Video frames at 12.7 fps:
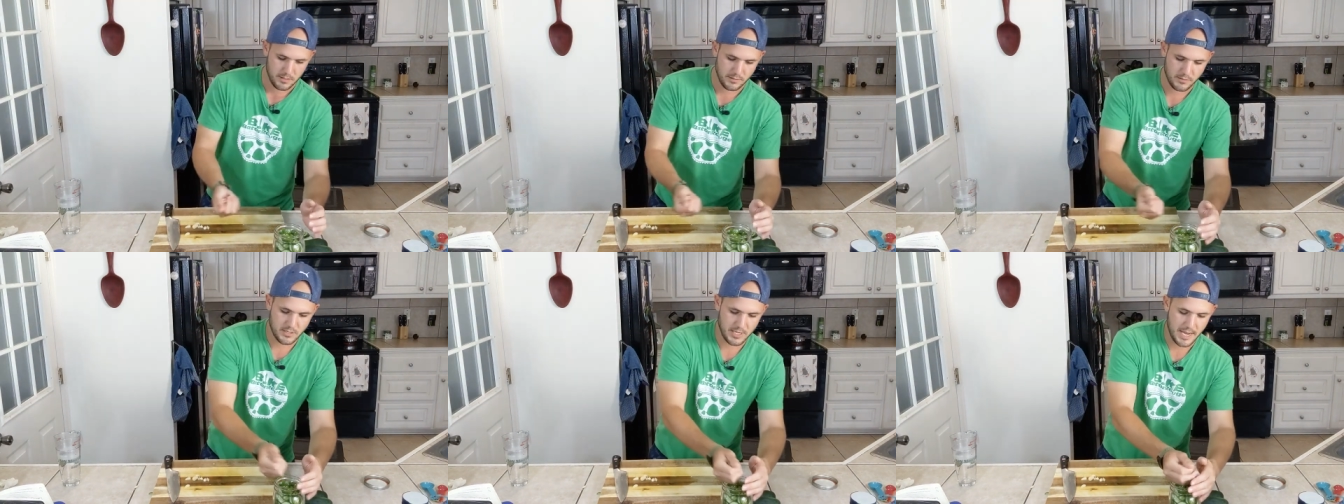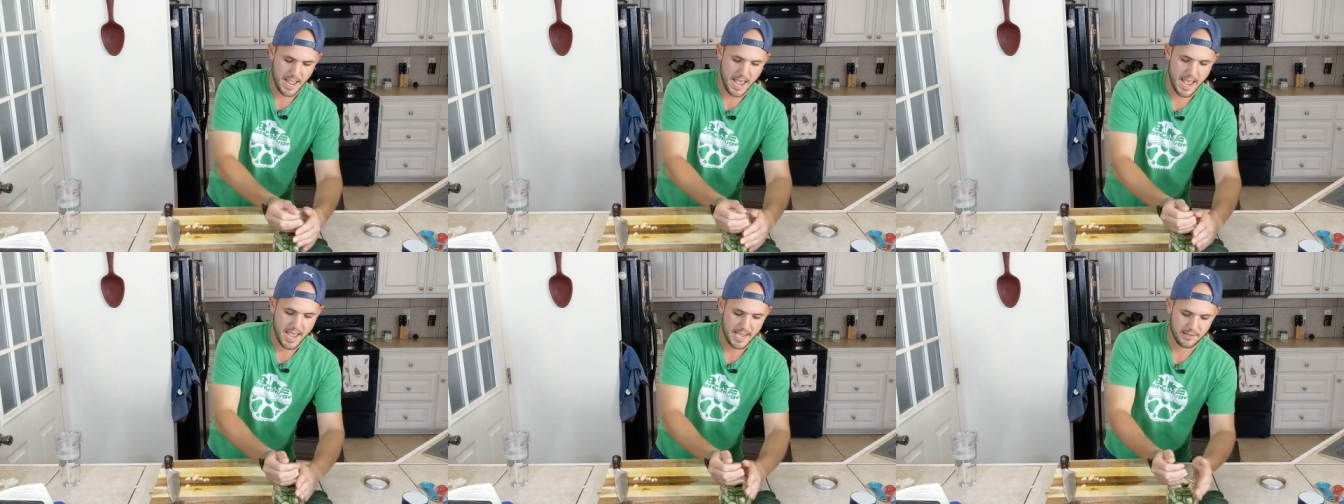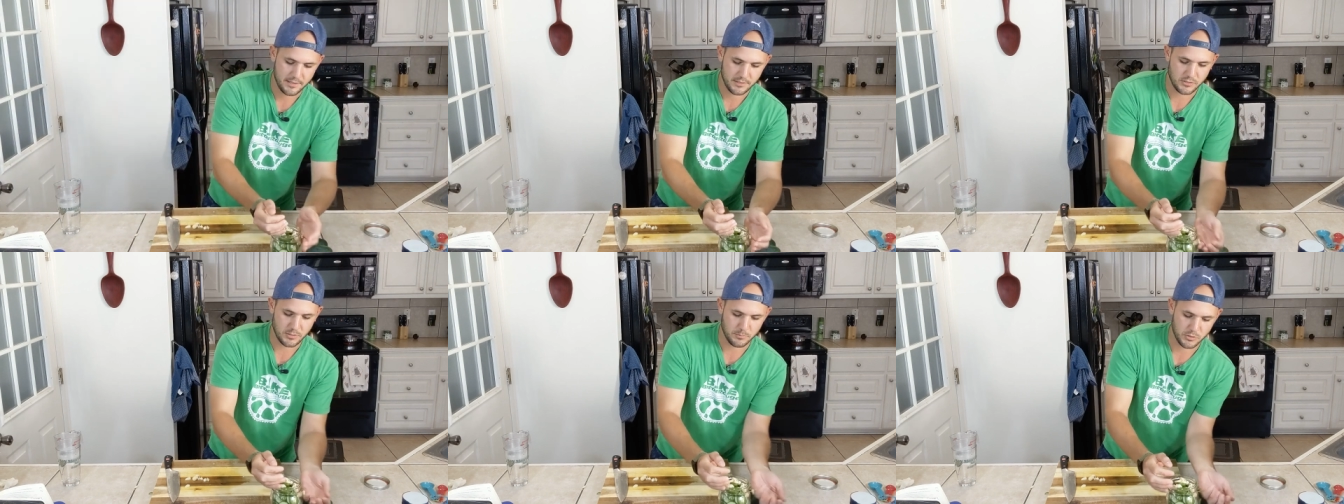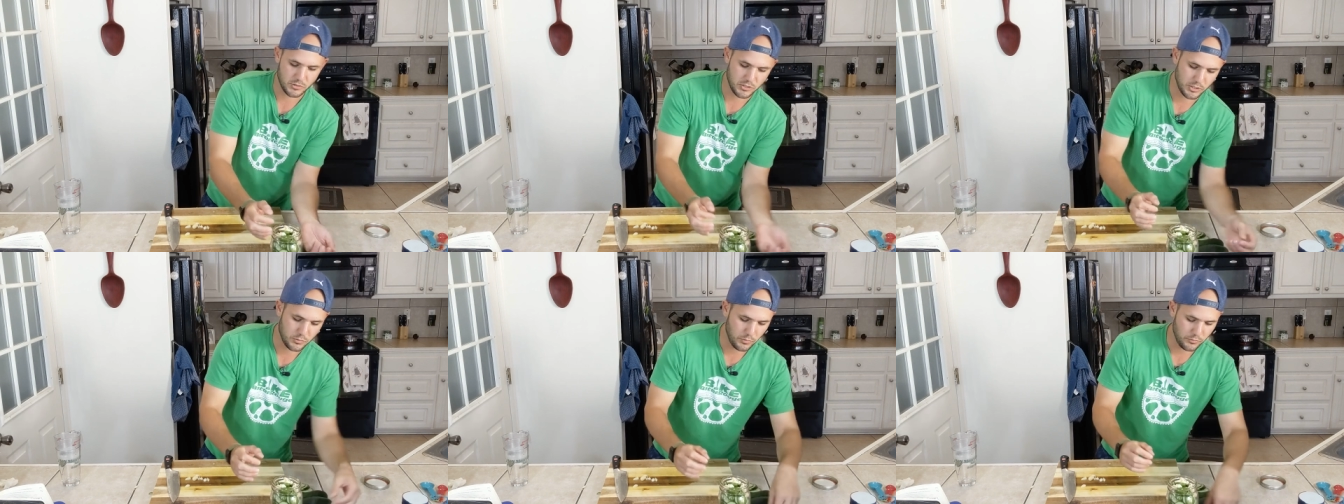This is gonna add some
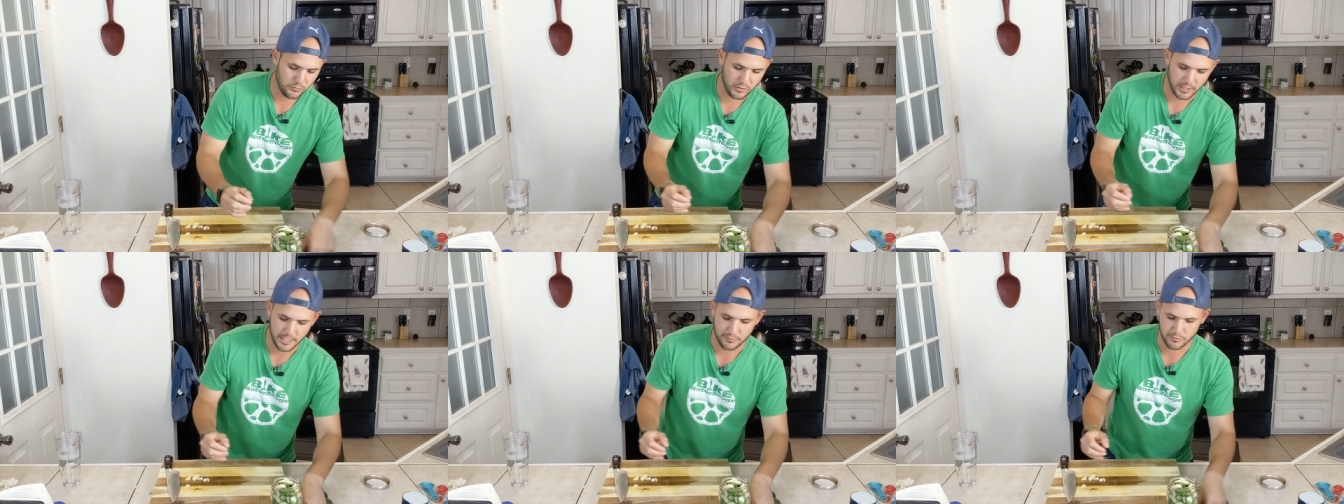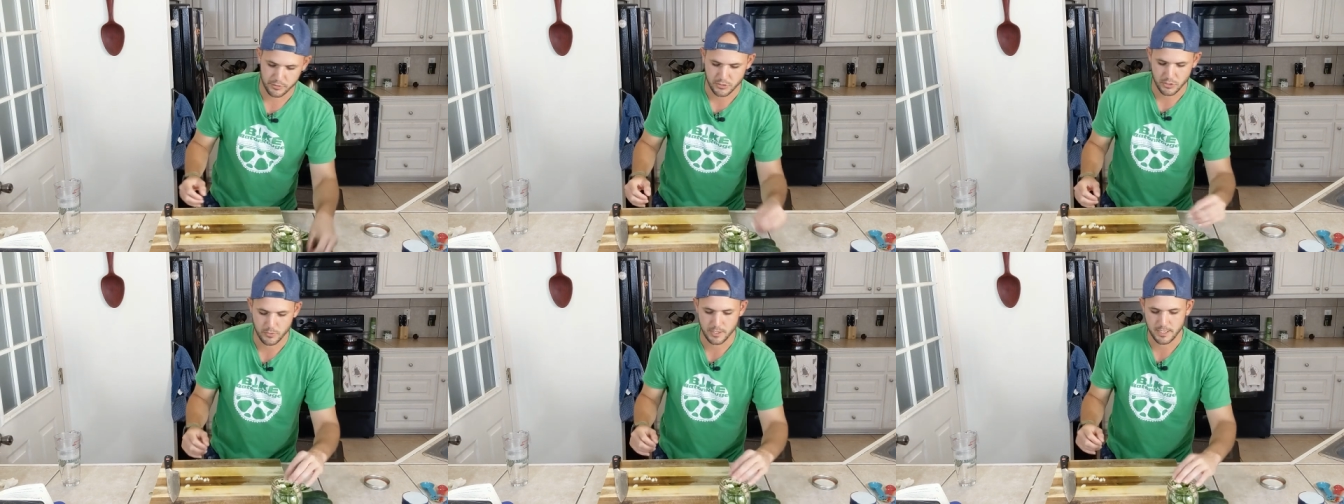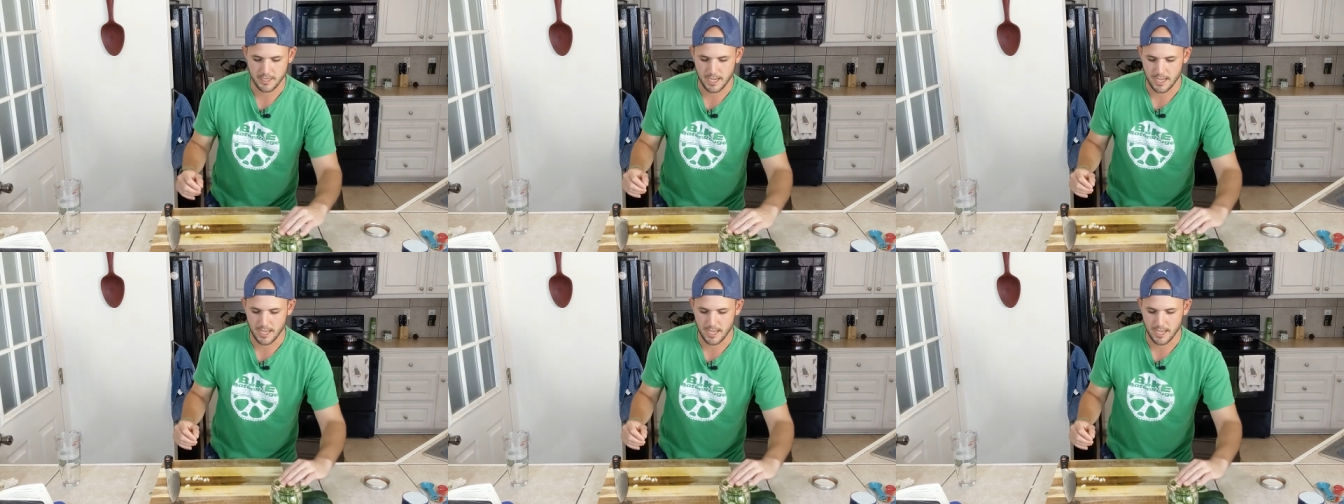residual flavor to it.